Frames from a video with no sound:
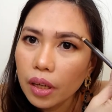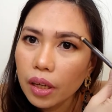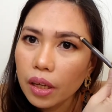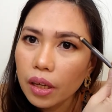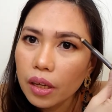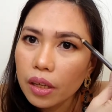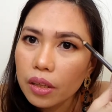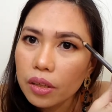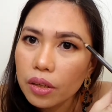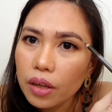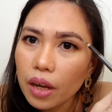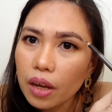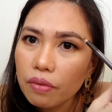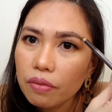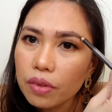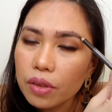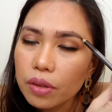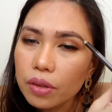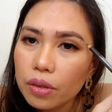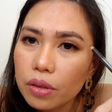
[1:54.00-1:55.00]
And you
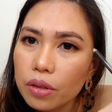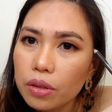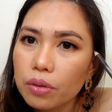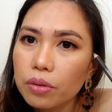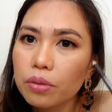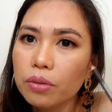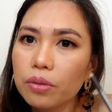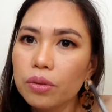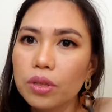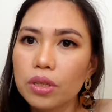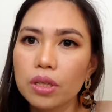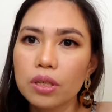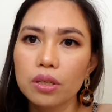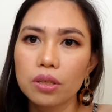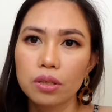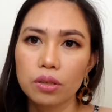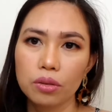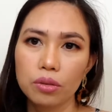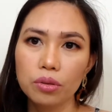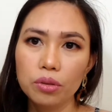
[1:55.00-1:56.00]
have to just
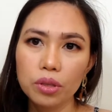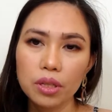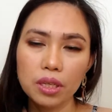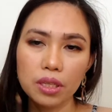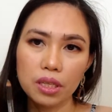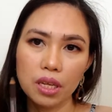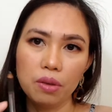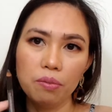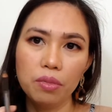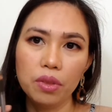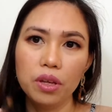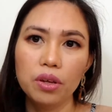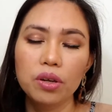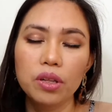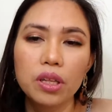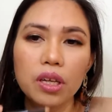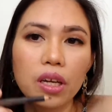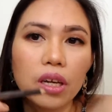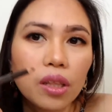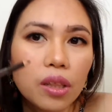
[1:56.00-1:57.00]
do the same thing on
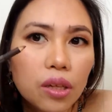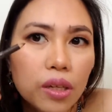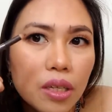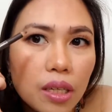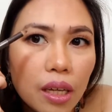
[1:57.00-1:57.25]
the other